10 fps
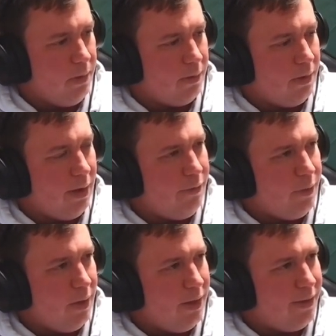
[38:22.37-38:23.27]

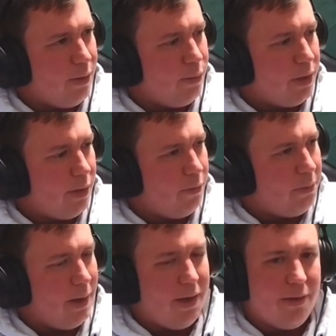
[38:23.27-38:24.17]
Every single deck we
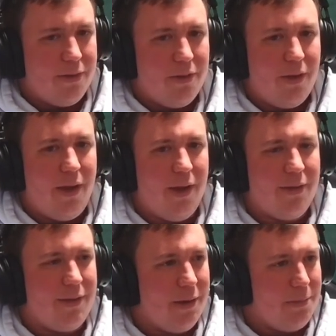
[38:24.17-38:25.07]
played against today has
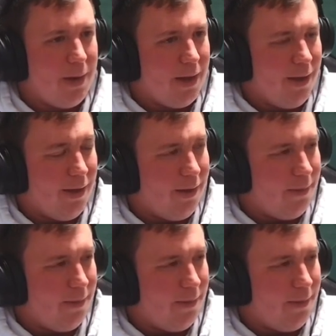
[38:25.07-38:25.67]
had black in it.